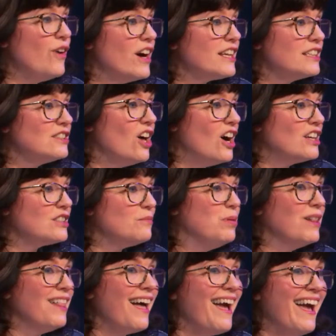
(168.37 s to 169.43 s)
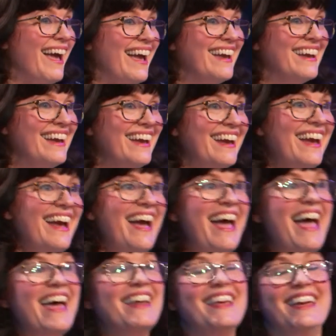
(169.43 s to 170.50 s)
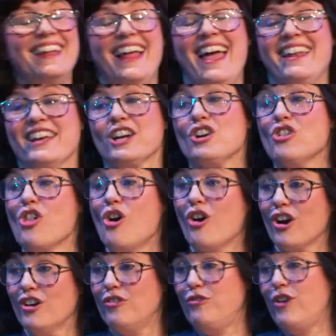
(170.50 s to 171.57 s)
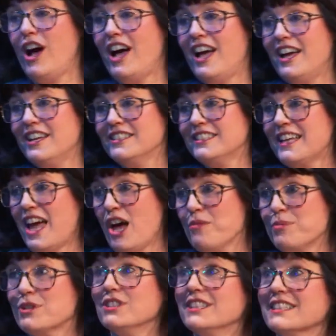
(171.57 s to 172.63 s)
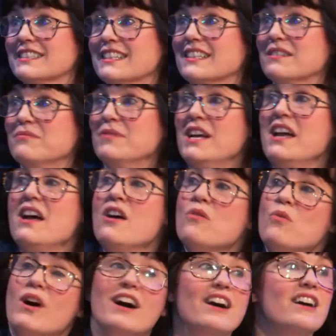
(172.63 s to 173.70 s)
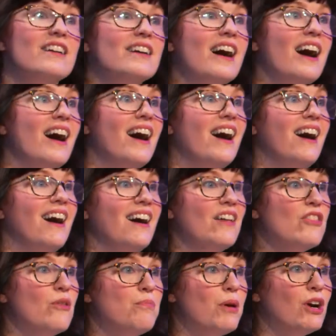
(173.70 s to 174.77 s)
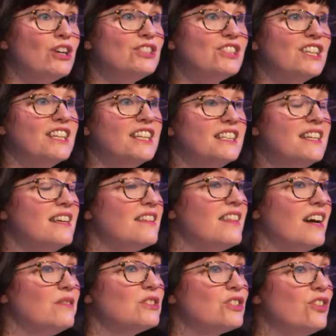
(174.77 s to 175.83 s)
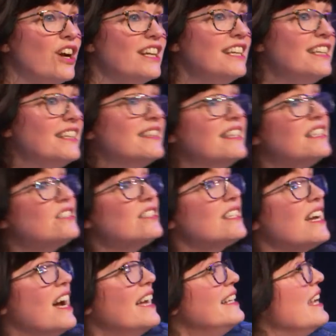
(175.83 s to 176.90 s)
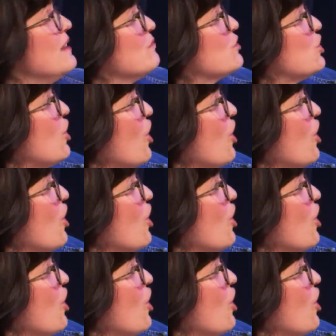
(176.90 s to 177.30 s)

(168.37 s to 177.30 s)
fucking long to play, and it glorifies capitalism. Well, the person that was credited this is a guy named